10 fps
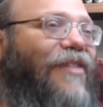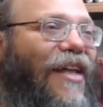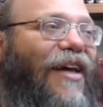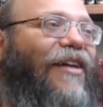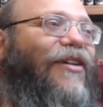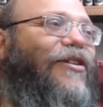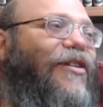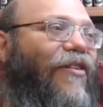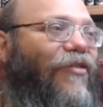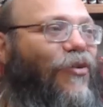dedicate
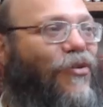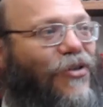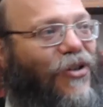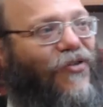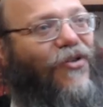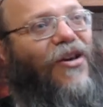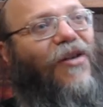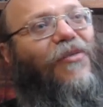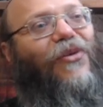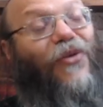ourselves to serve
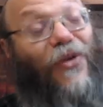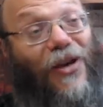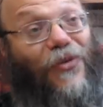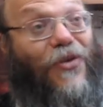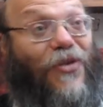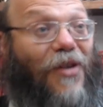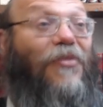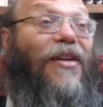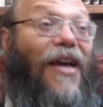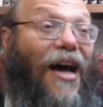Hashem and to connect to Hashem
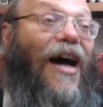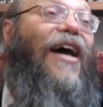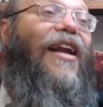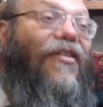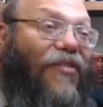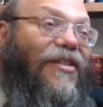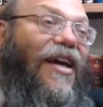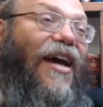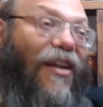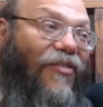in high levels and
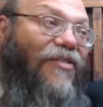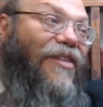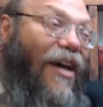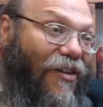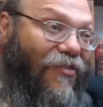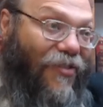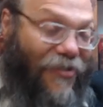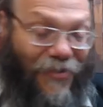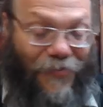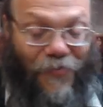high levels and high levels.